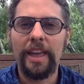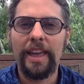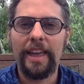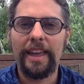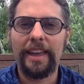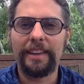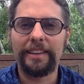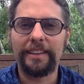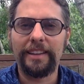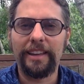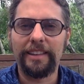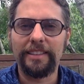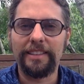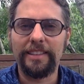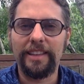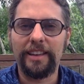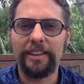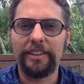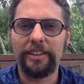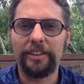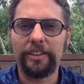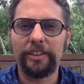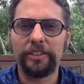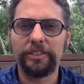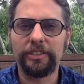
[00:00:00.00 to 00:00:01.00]
and getting
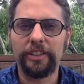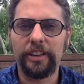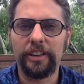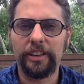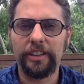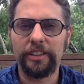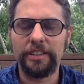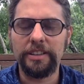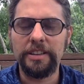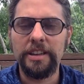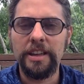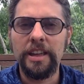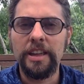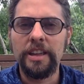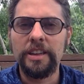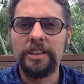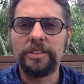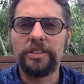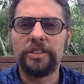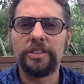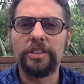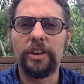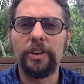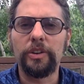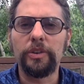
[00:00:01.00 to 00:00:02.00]
that all done.
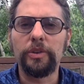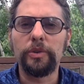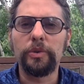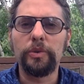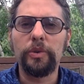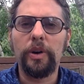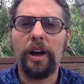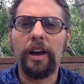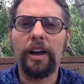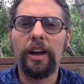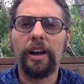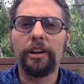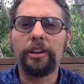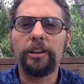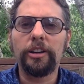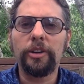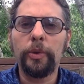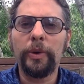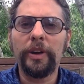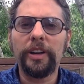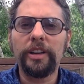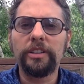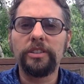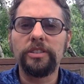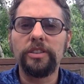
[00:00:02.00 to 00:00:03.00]
So
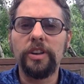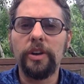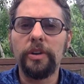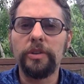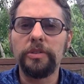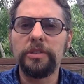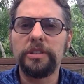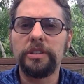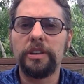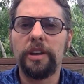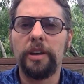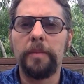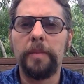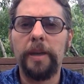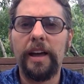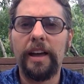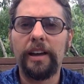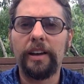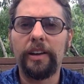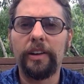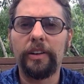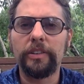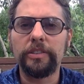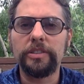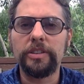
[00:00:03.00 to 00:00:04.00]
quick notes
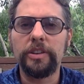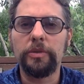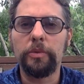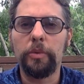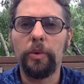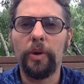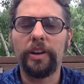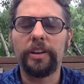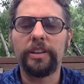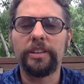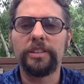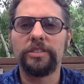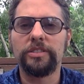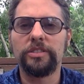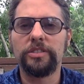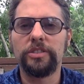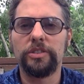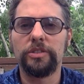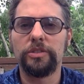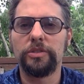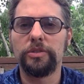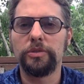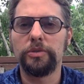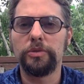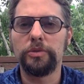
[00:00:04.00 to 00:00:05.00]
about what is
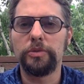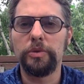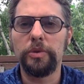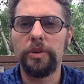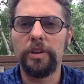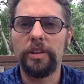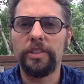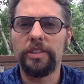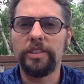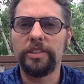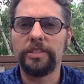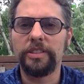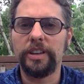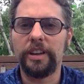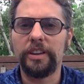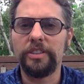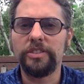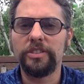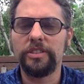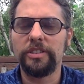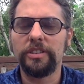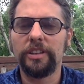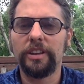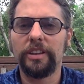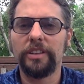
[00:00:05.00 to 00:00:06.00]
due, the
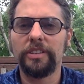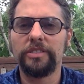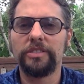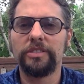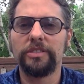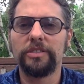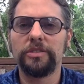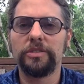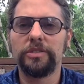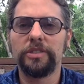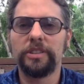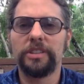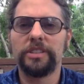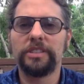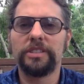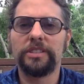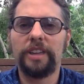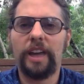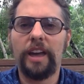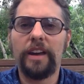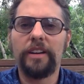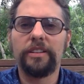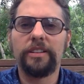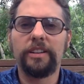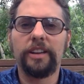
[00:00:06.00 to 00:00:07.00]
section that is due this
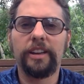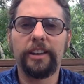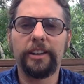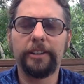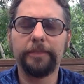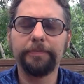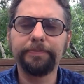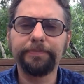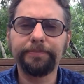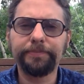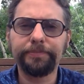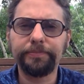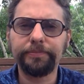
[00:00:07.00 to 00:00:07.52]
Saturday,